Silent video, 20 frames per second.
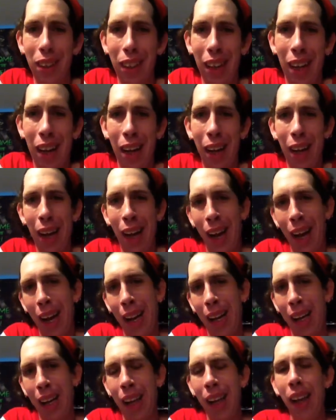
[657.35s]
I
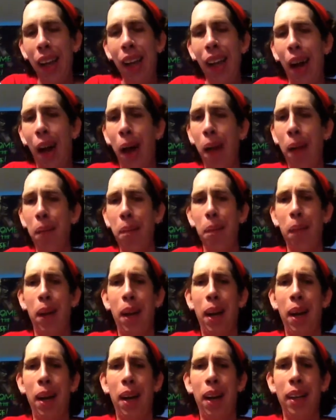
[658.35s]
I I'm
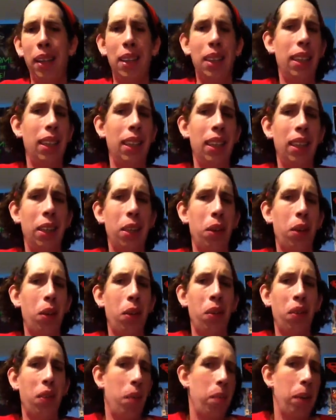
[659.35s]
I, I see a
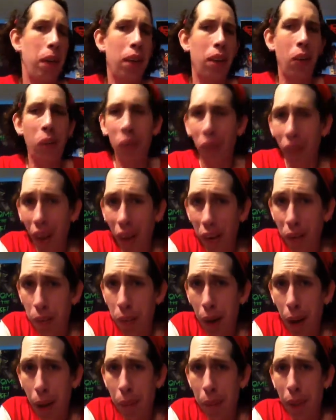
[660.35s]
girl with a big old love
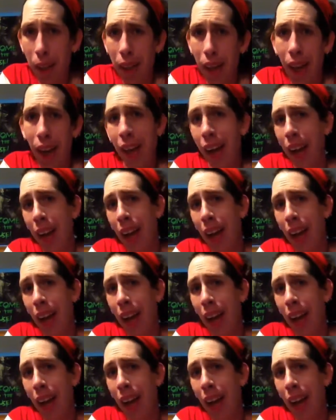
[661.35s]
bump, and I